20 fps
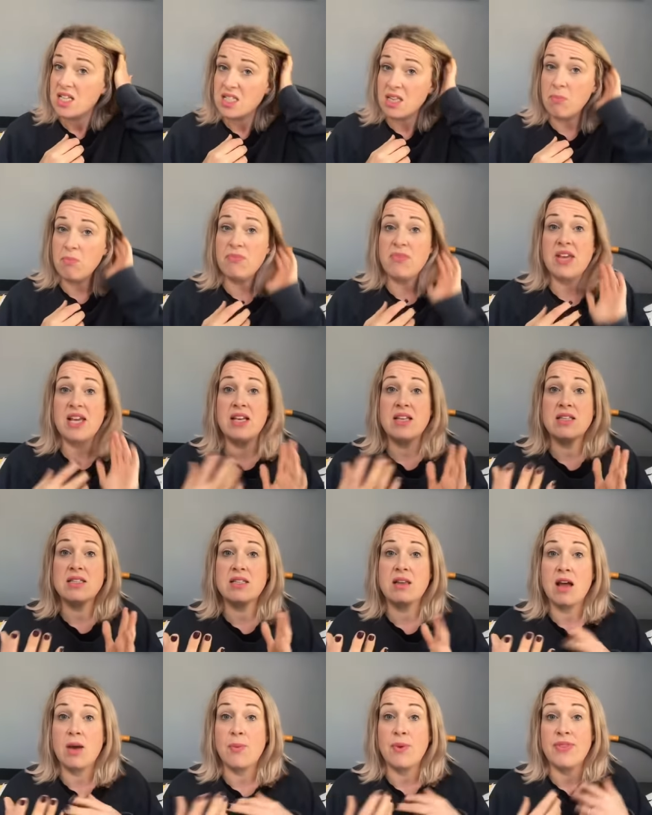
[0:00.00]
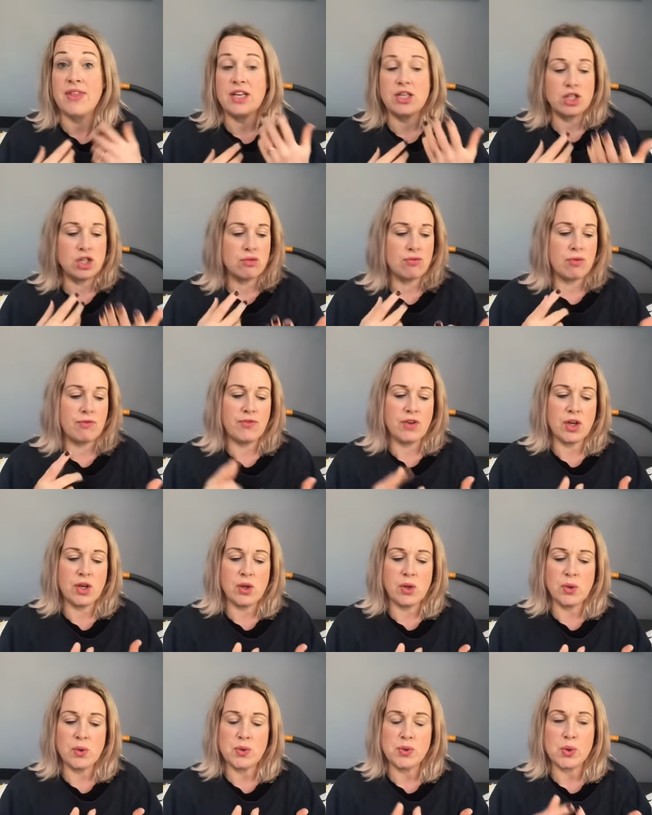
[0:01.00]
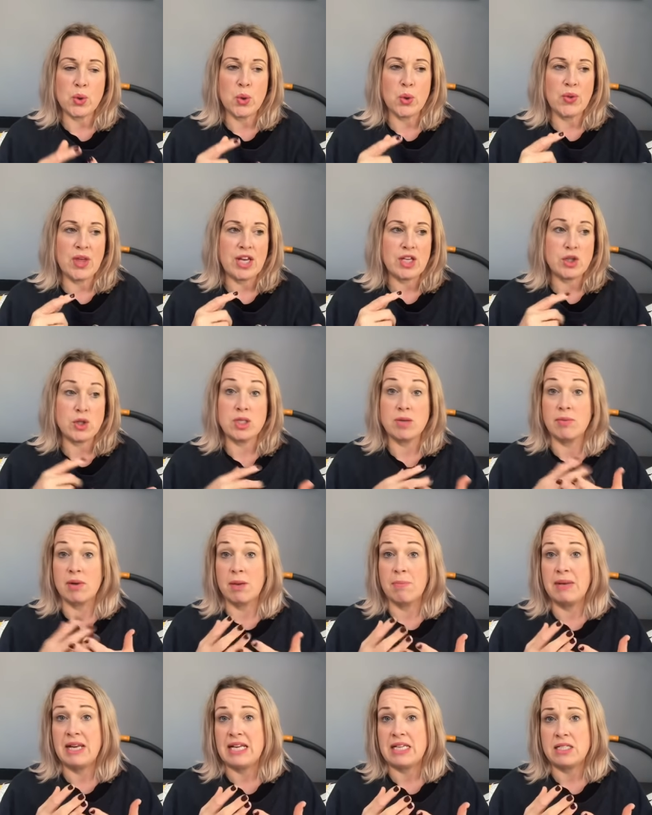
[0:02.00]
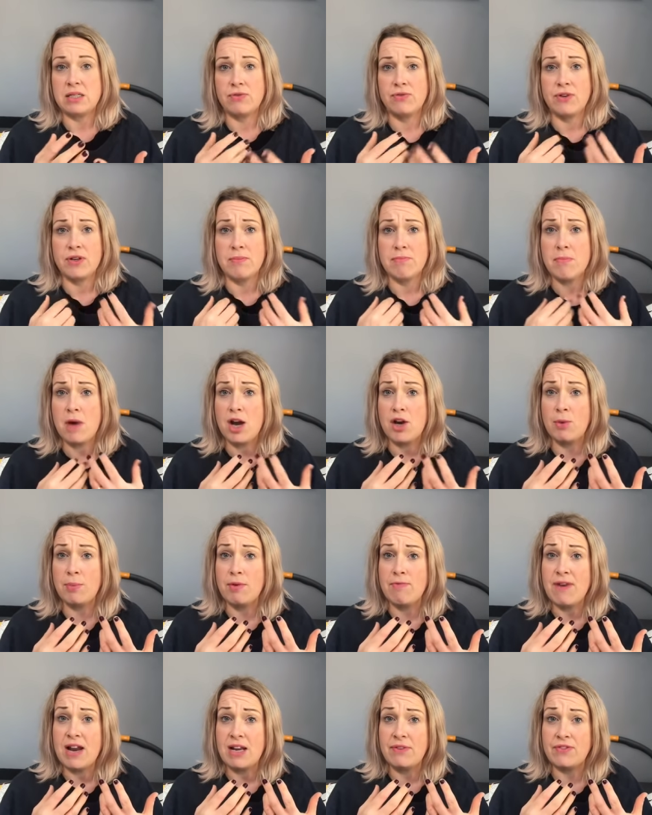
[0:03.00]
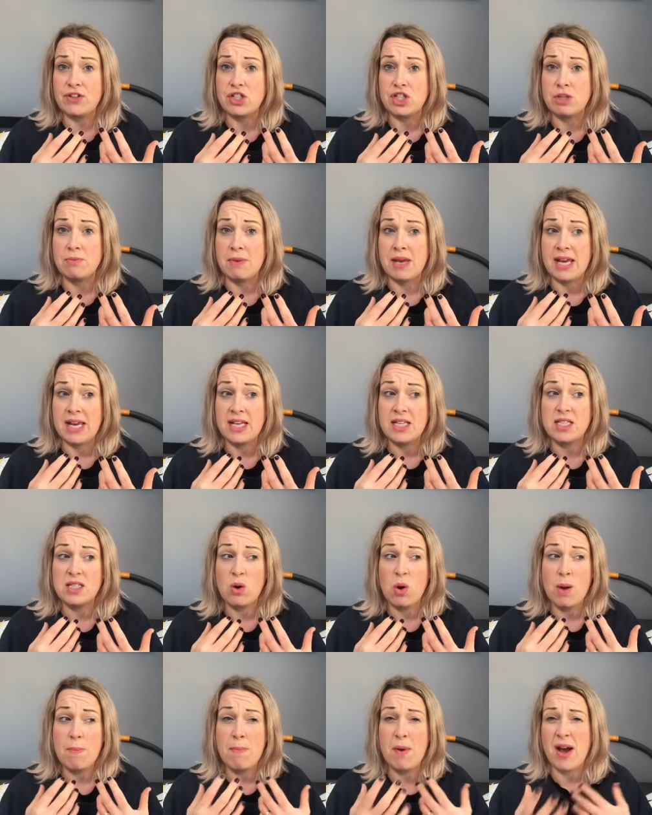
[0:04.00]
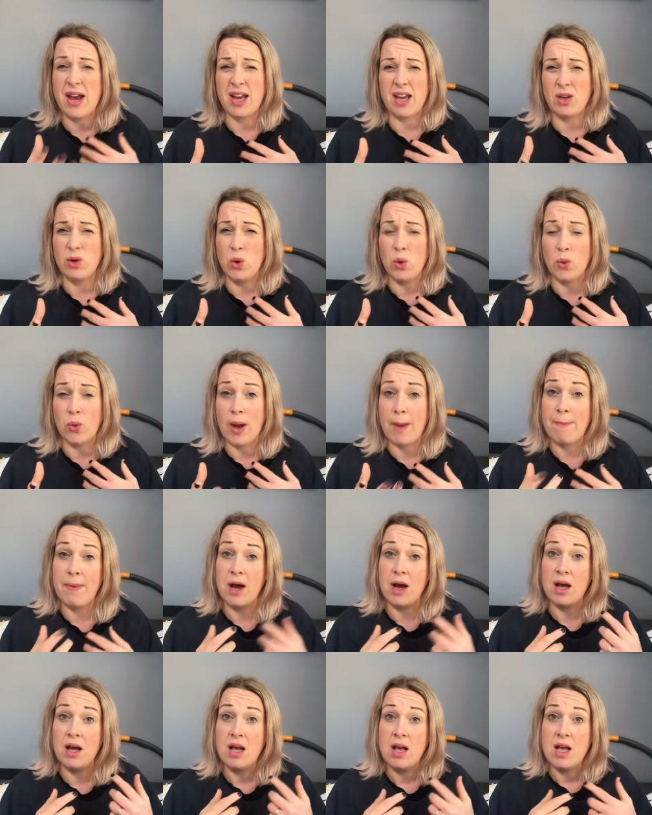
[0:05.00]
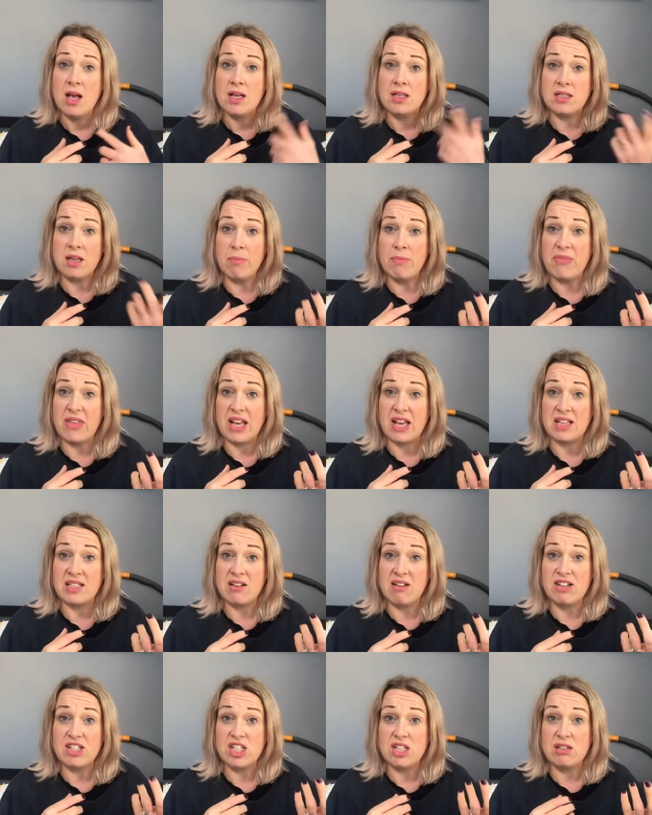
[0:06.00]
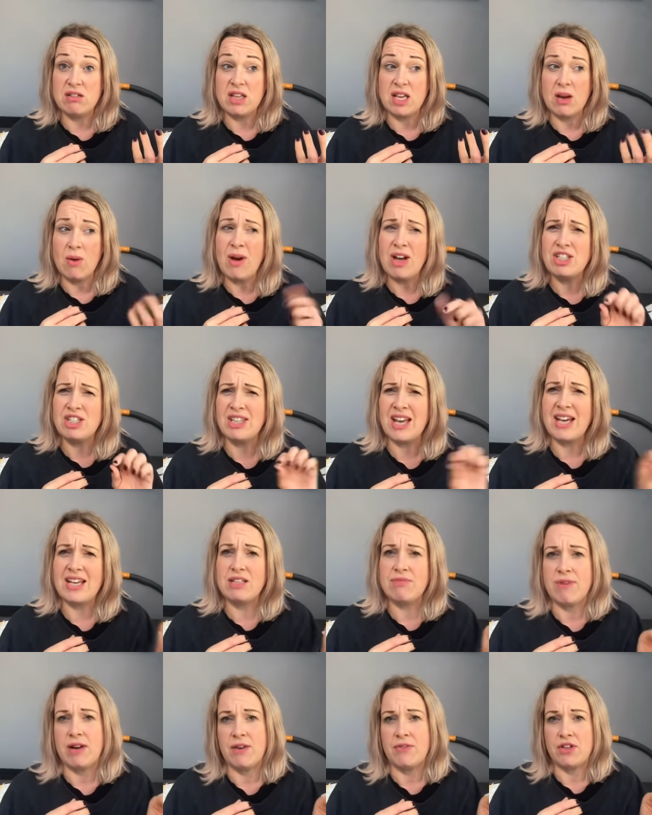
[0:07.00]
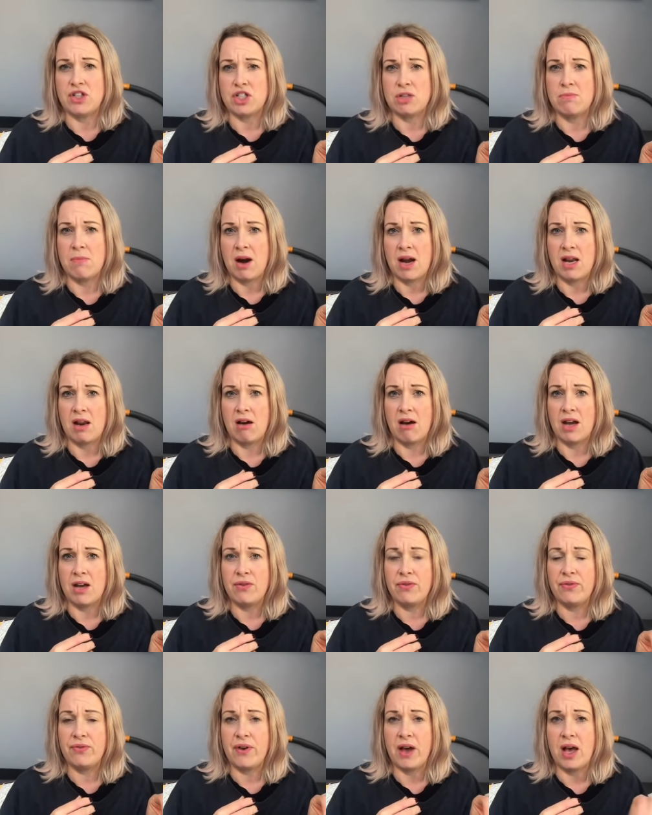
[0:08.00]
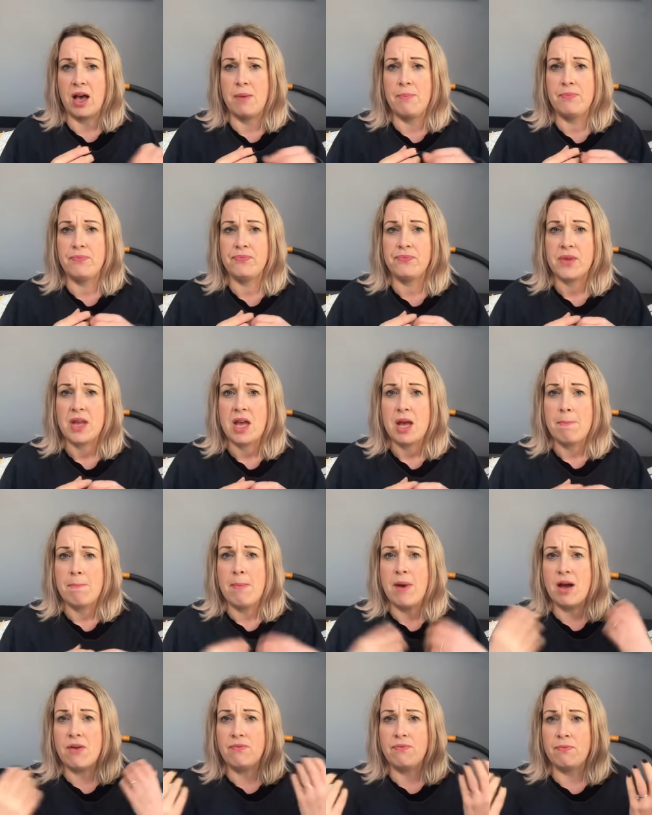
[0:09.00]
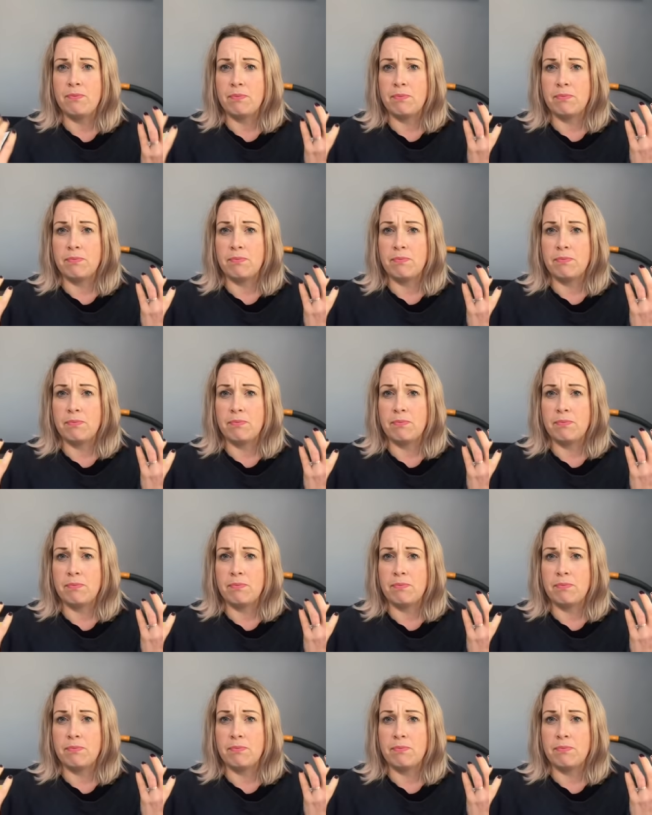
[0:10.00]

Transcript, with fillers: some things like when they do reviews or they do something completely different might not be relevant to me so I might ignore it but some things I do think well oh, actually that is relevant to my life um, my